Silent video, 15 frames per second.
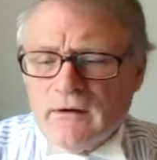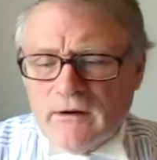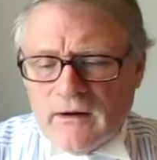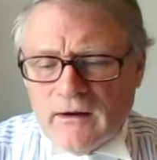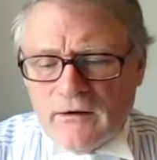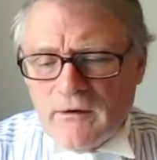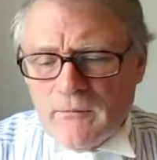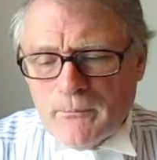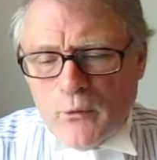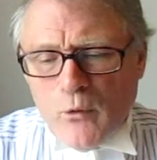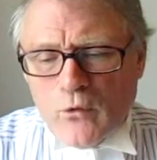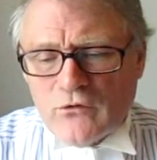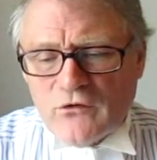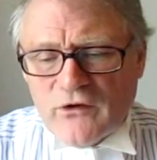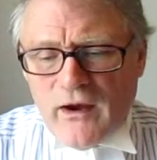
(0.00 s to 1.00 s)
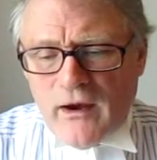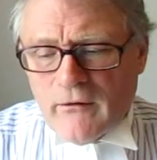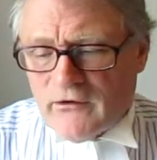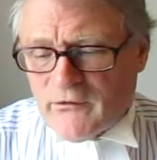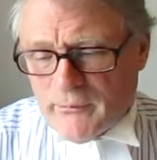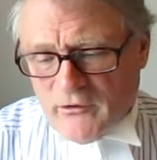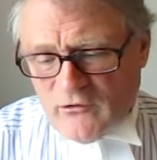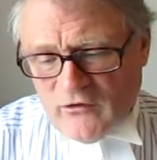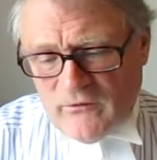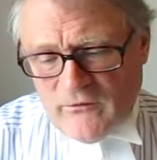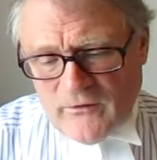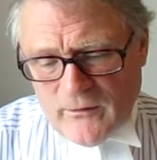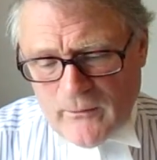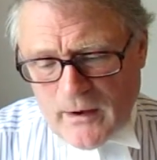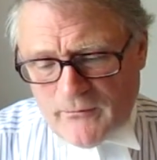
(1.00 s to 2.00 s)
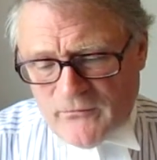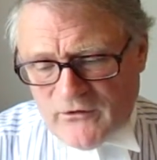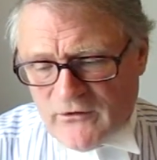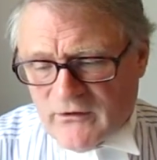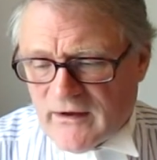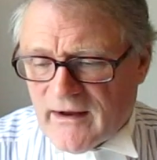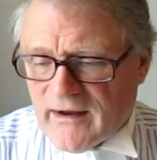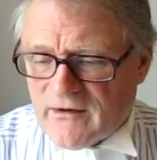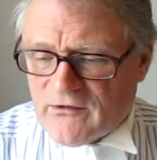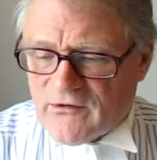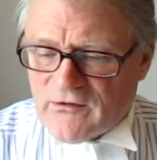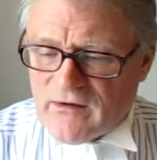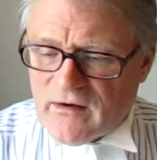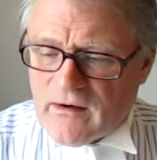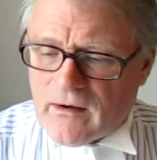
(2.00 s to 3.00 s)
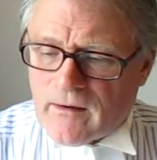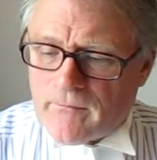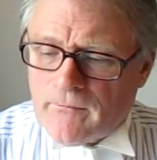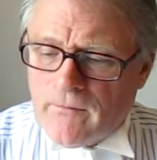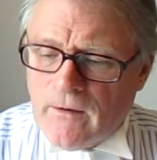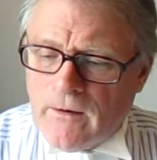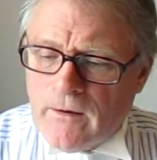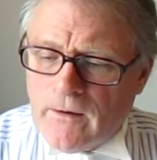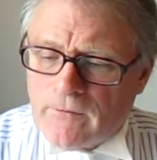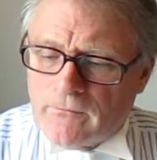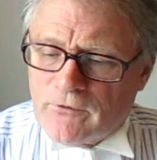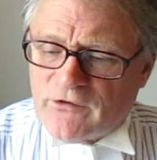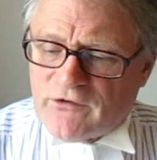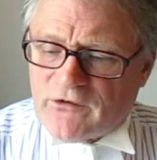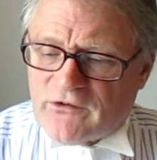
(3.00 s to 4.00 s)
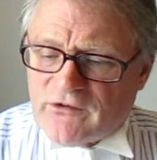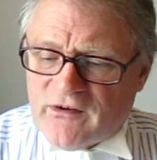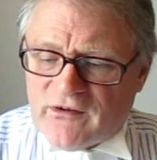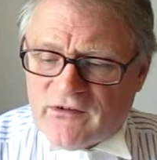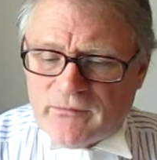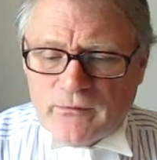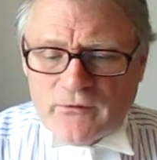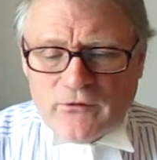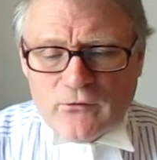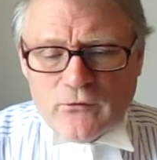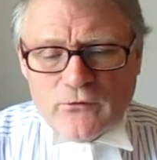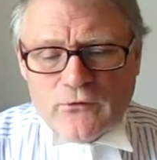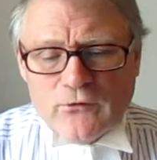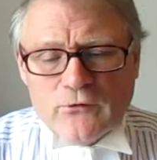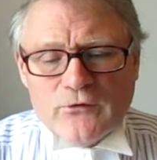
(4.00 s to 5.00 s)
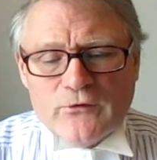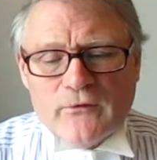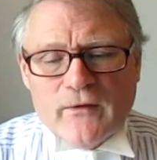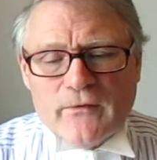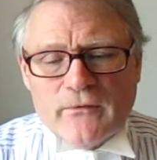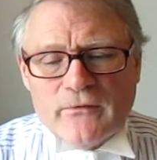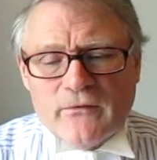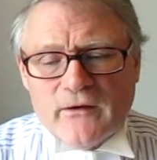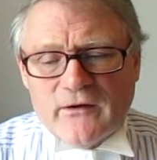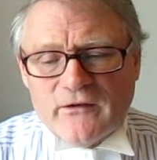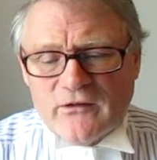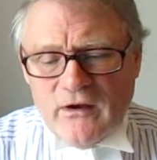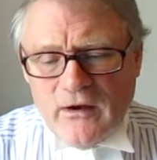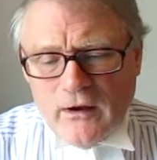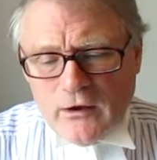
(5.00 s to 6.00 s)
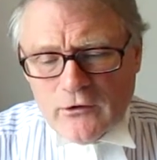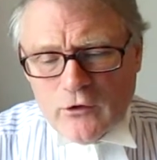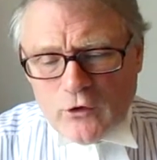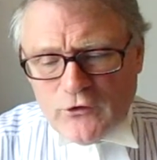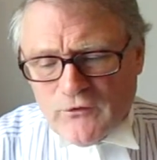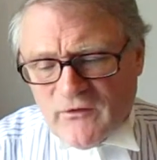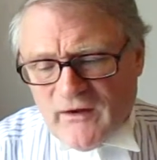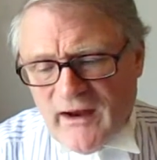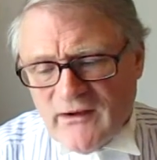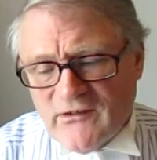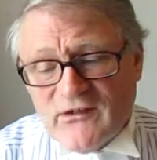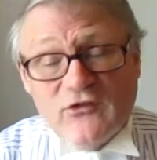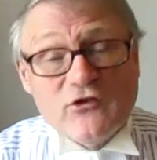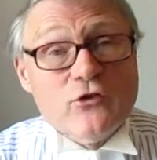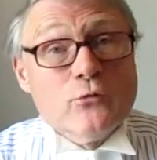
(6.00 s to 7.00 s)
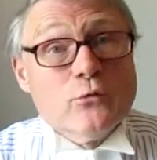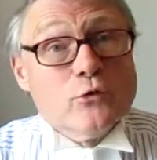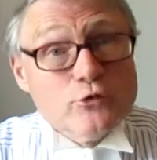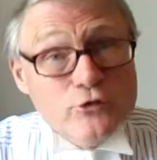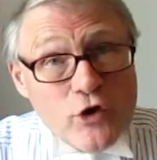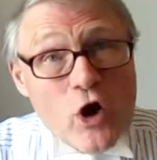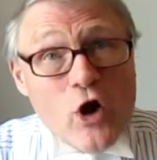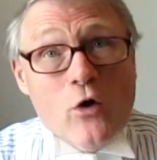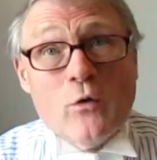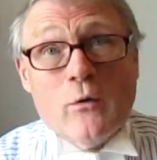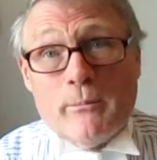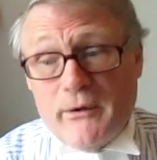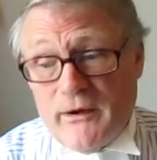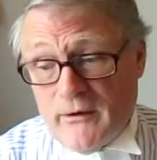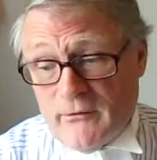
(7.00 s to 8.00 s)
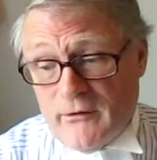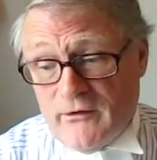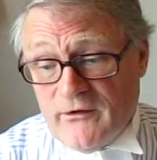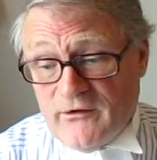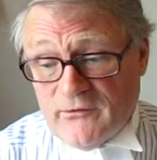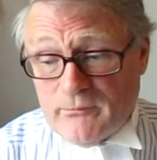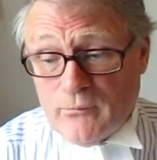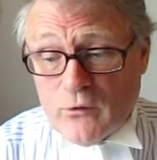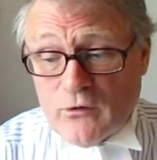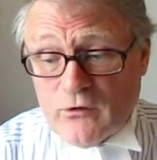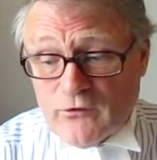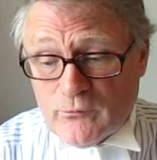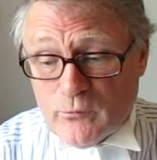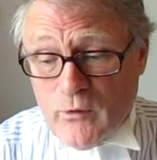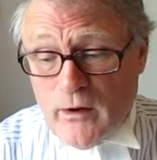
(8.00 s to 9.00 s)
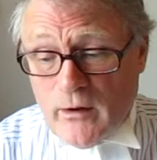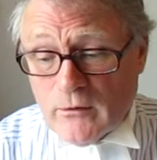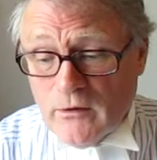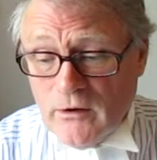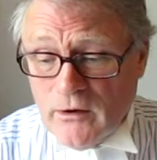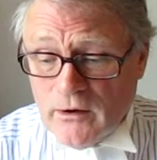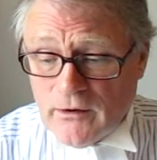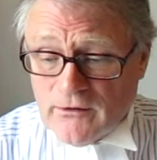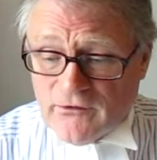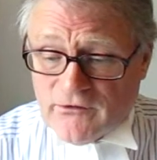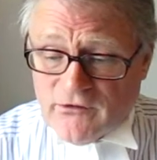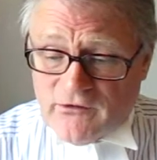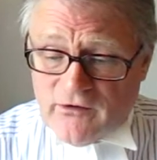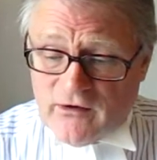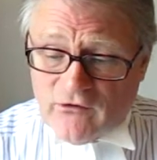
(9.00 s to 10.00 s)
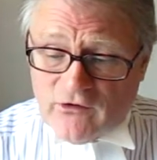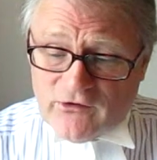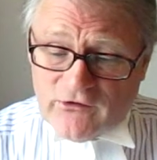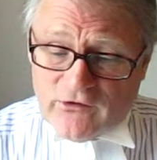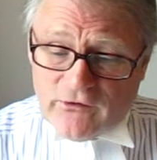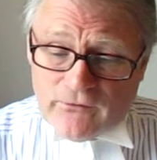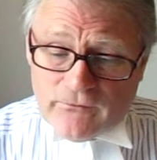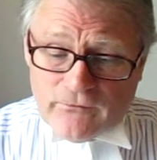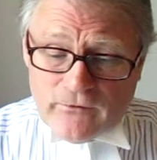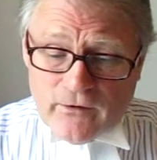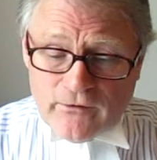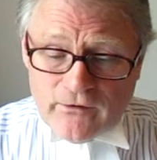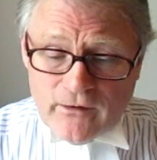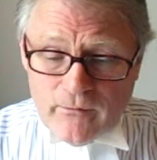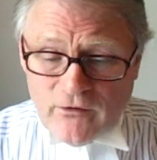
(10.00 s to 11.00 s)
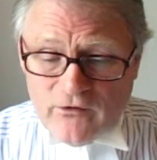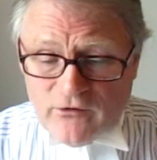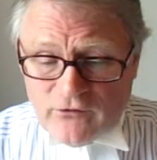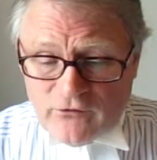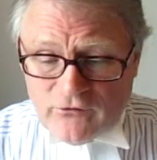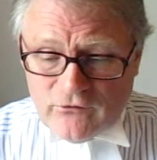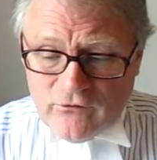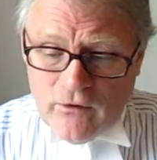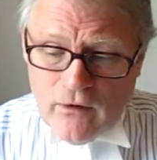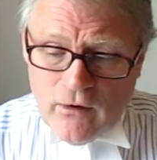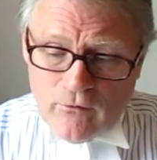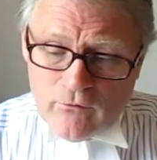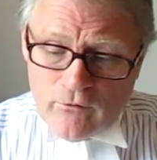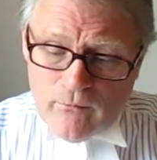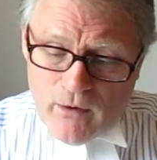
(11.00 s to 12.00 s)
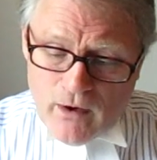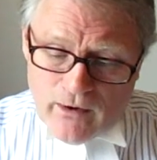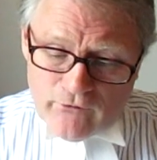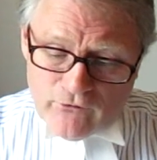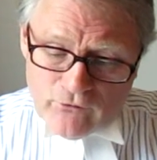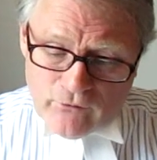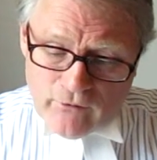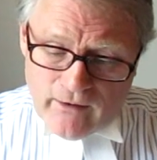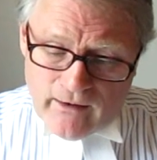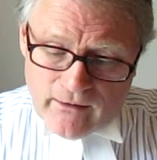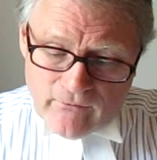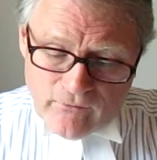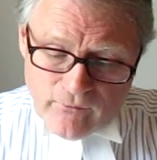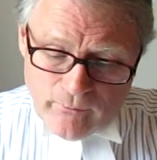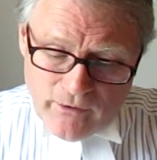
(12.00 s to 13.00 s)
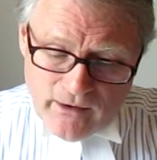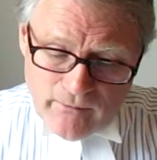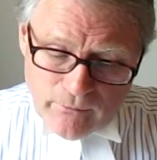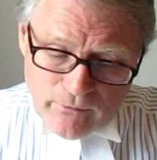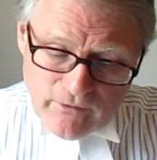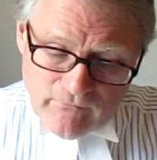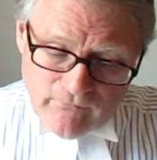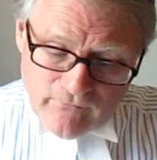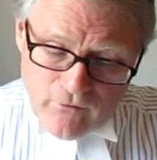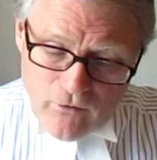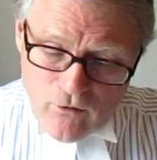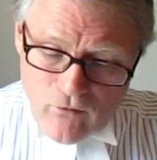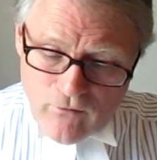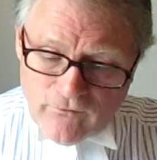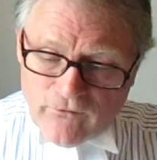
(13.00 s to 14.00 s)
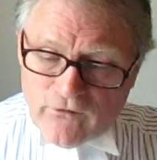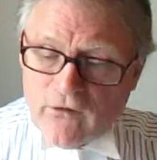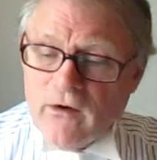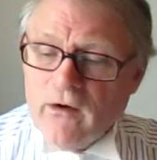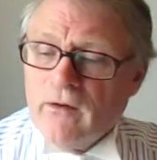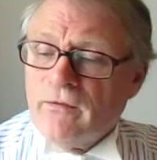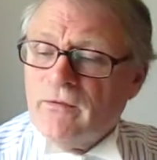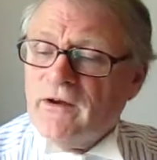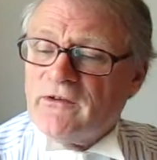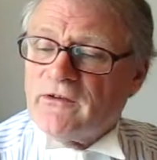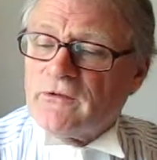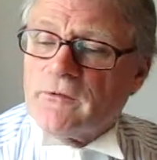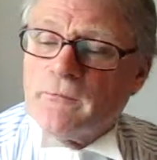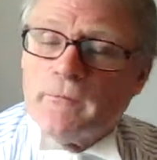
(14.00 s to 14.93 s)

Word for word: an important area, especially for the mums and dads. Risk assessments, all sorts of other things. A lot of cases you will know appear in this book as well. As I say, just at the front, let me just remind you again of the people involved. These are the